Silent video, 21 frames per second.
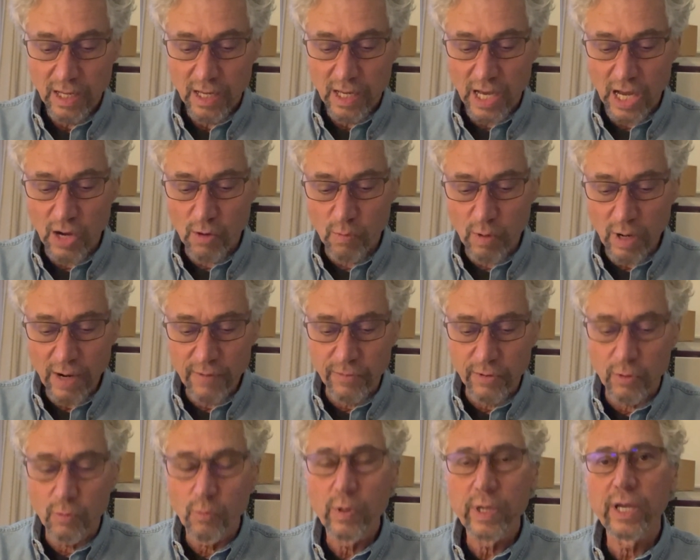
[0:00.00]

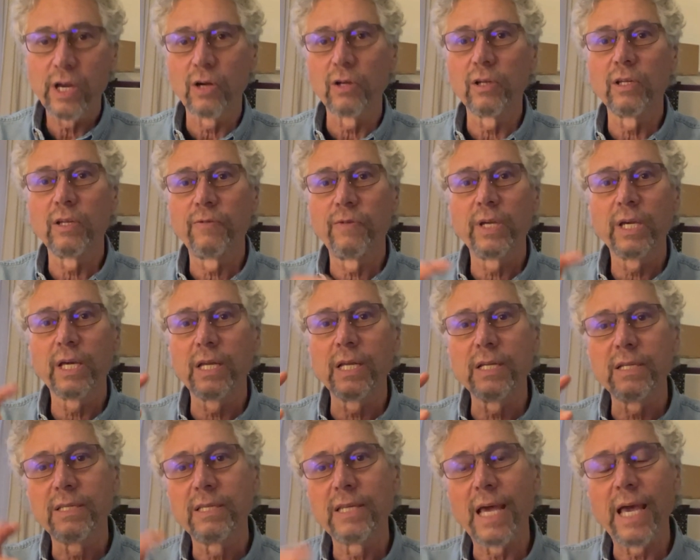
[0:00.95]
However, we are living in a
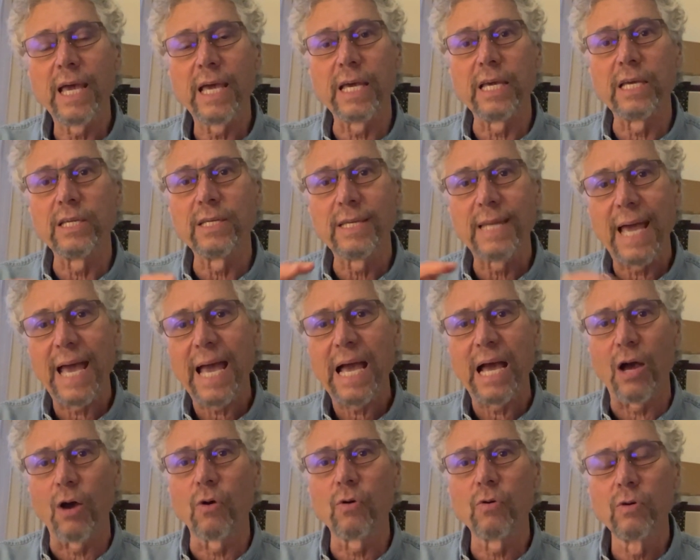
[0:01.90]
day
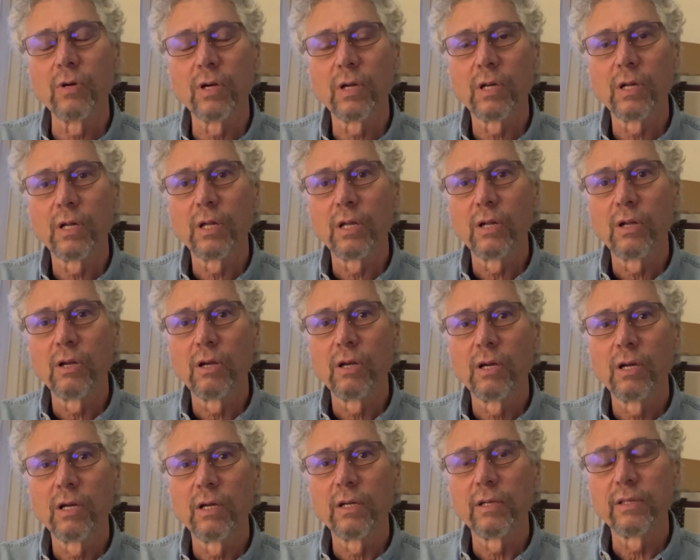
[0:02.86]
now
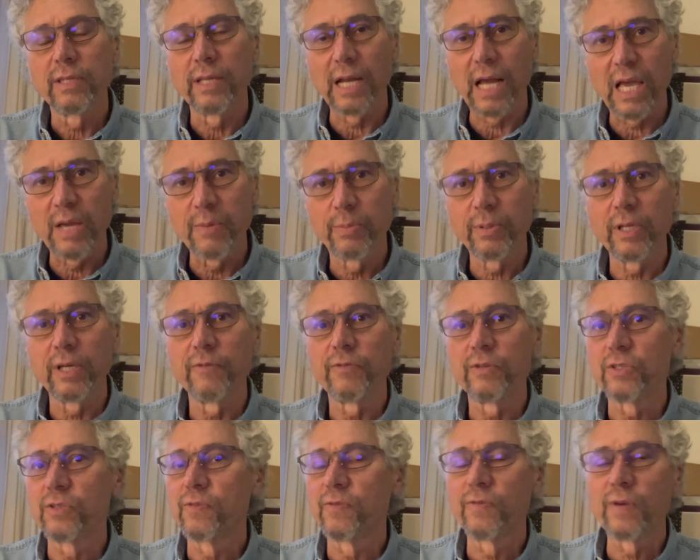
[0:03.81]
that I believe
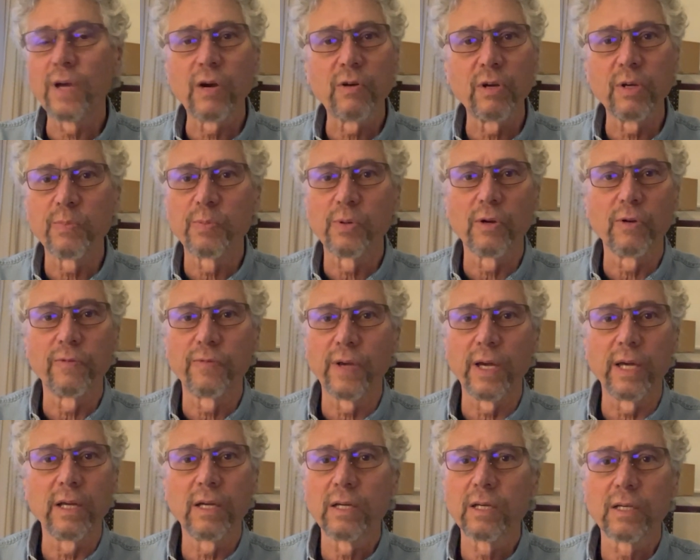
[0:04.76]
is very
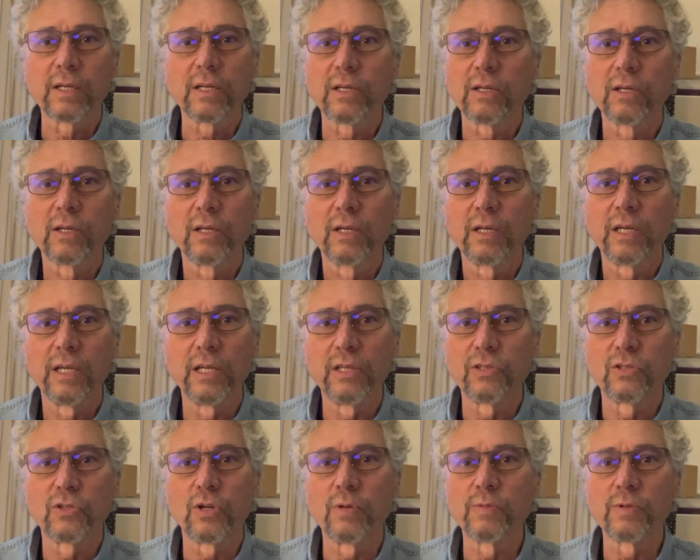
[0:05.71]
prophetic in
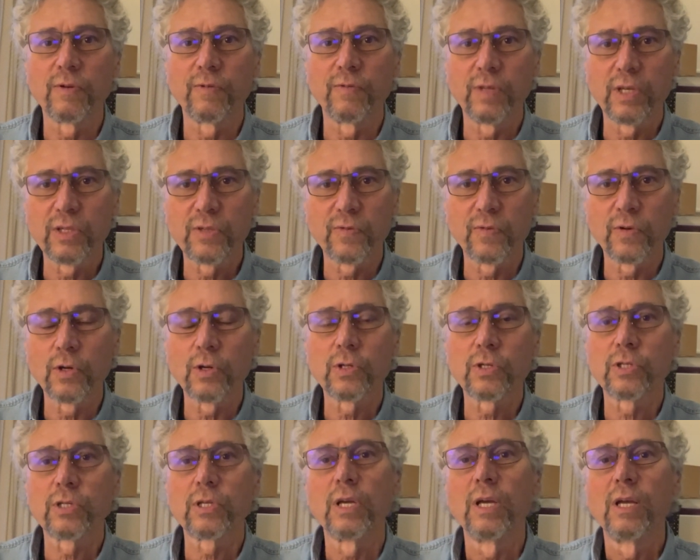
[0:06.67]
terms of this
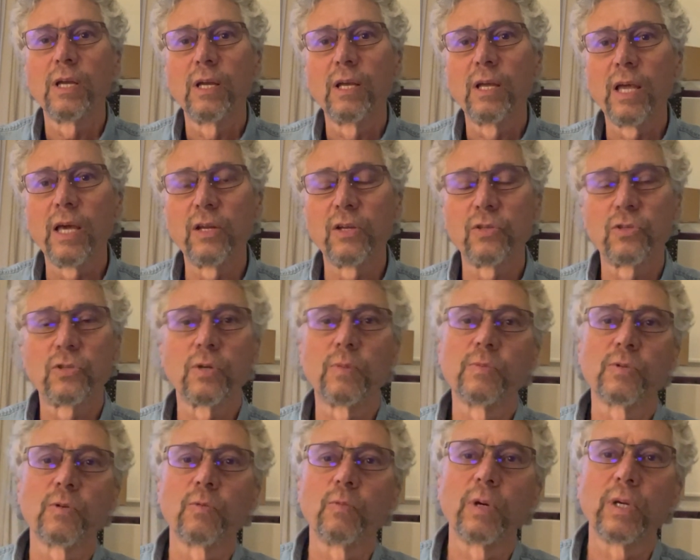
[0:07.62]
verse and in
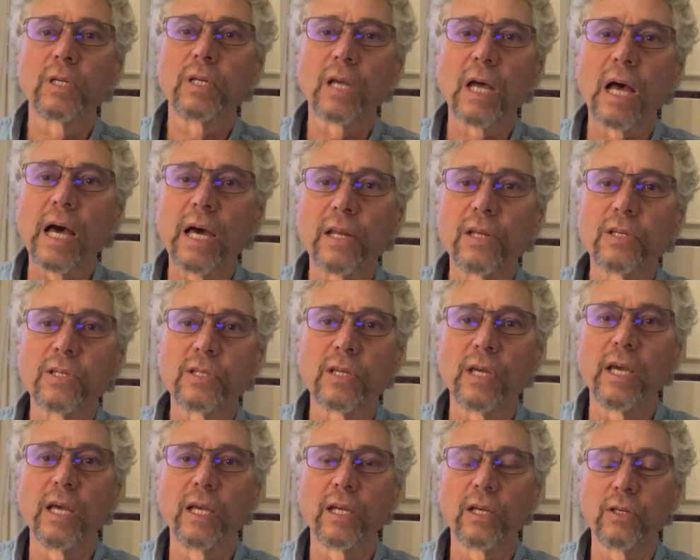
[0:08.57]
terms of what God is
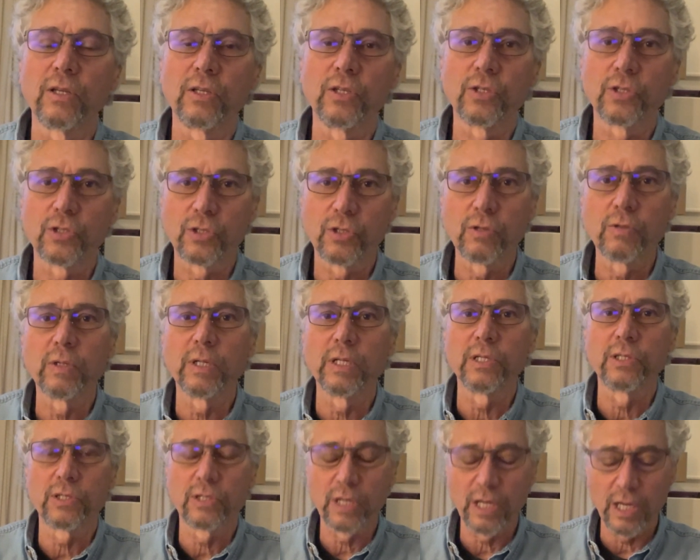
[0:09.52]
saying and Yeshua
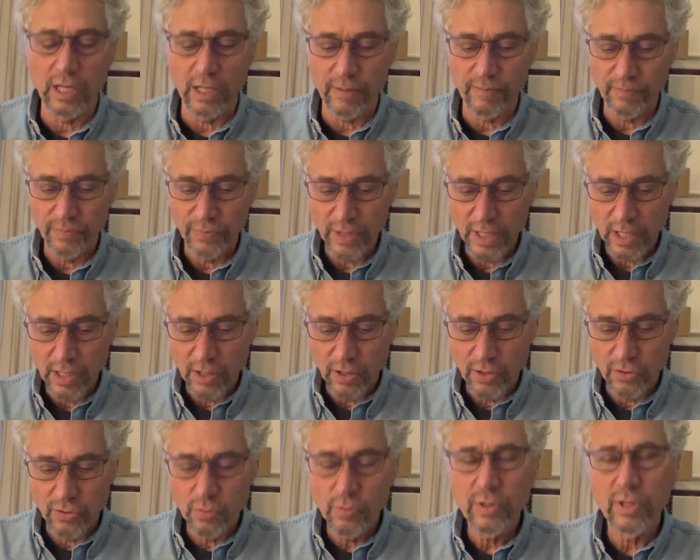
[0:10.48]
is saying
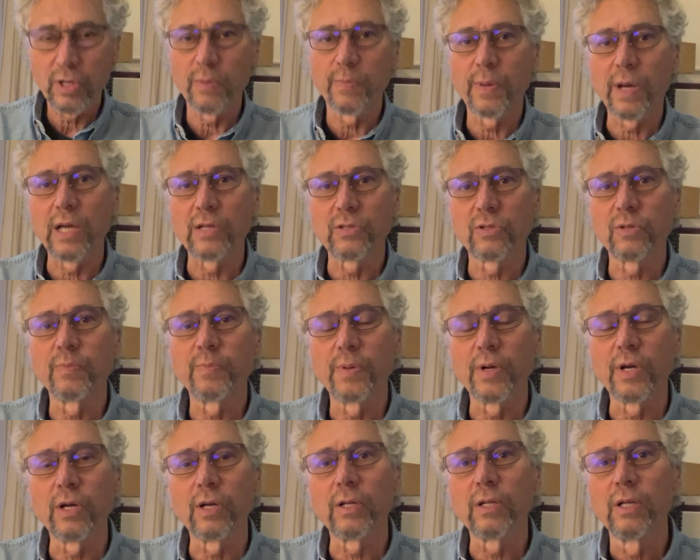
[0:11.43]
through the Apostle
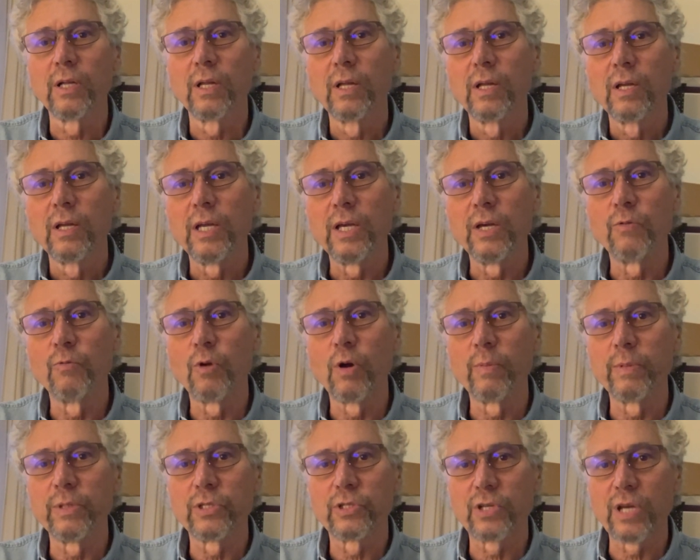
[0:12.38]
Paul in
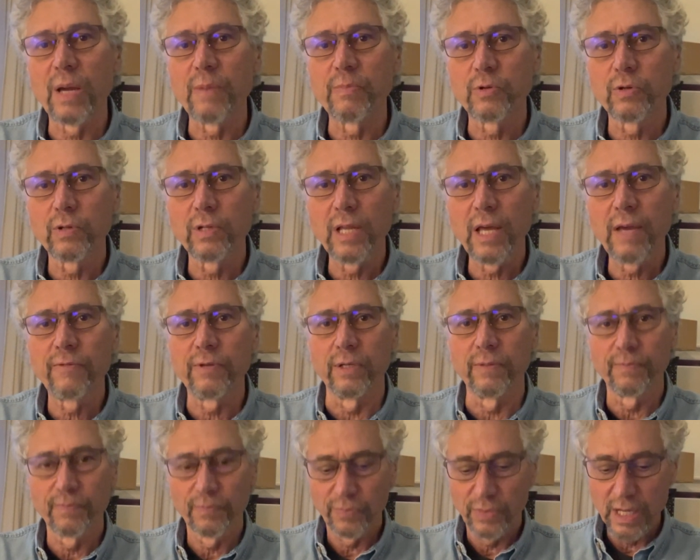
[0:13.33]
Romans chapter
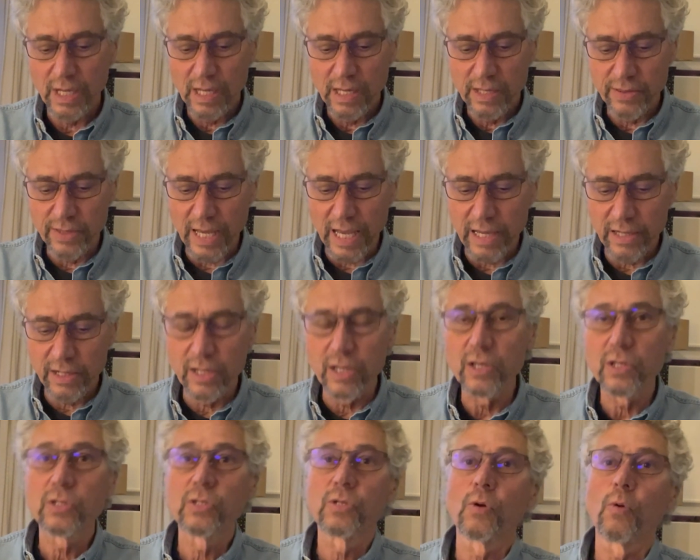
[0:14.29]
11. That
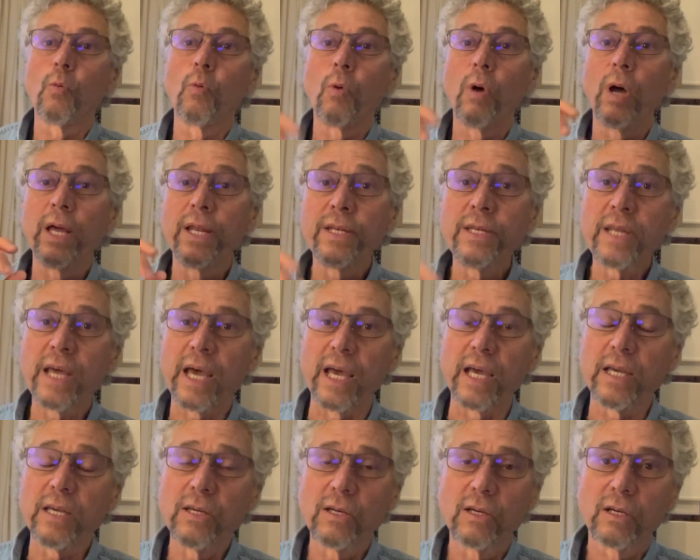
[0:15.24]
is, one
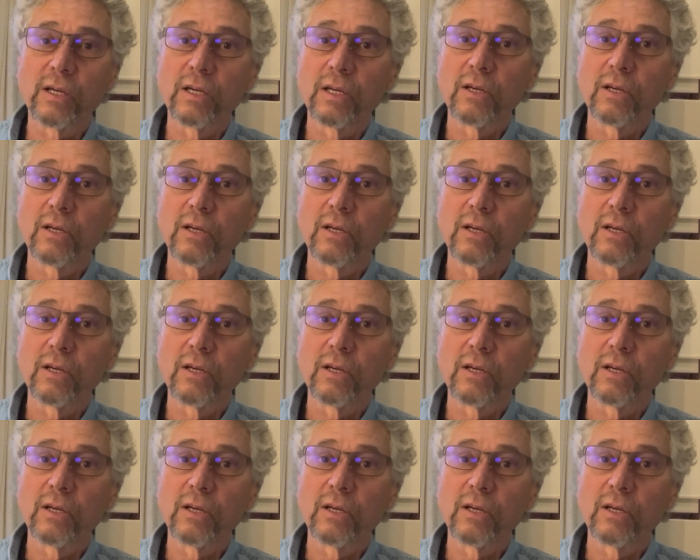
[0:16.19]
day,